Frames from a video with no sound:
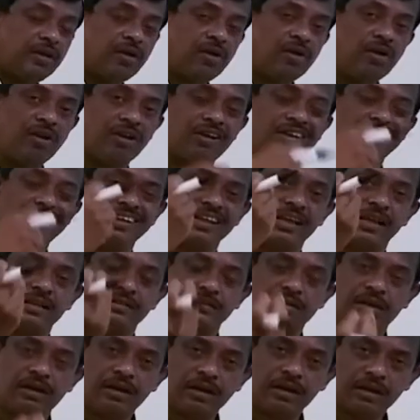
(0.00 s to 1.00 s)
already has
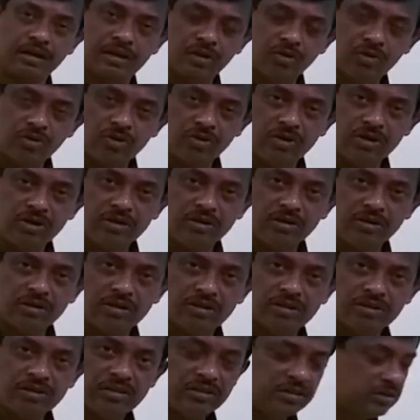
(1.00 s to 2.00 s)
occurred
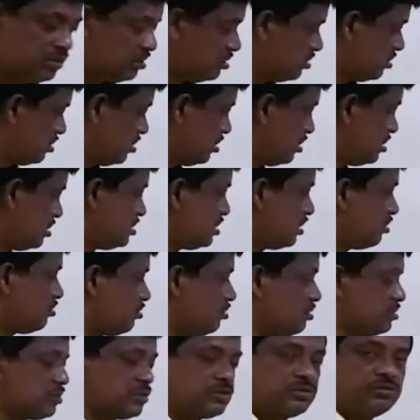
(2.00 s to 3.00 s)
is
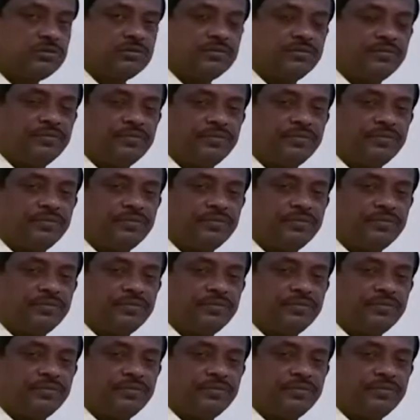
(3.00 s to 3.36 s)
equals to